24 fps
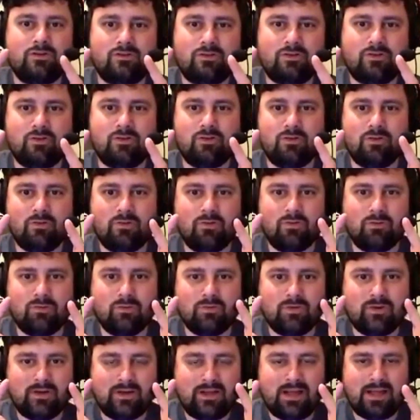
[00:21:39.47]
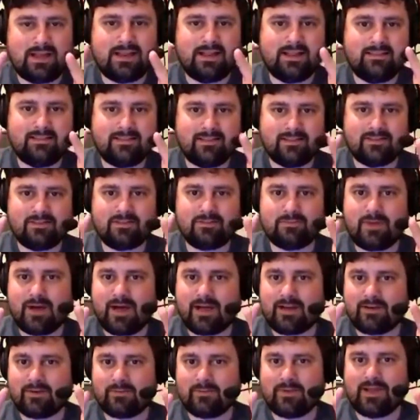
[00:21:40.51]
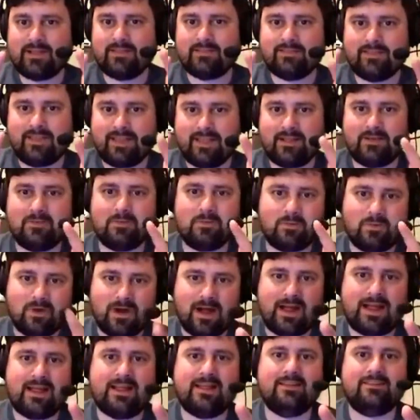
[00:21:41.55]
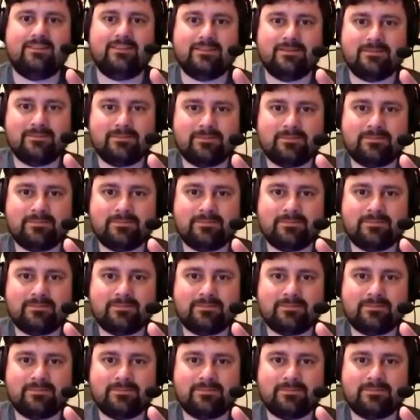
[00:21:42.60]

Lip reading: to getting this Spider-Man thing right.